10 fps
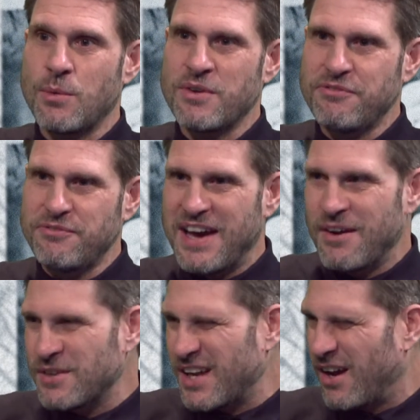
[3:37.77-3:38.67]
We've
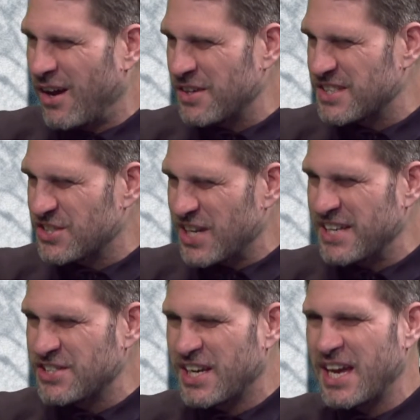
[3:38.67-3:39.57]
found it hard to
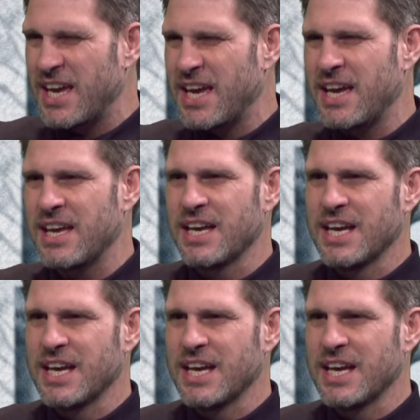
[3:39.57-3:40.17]
change gear,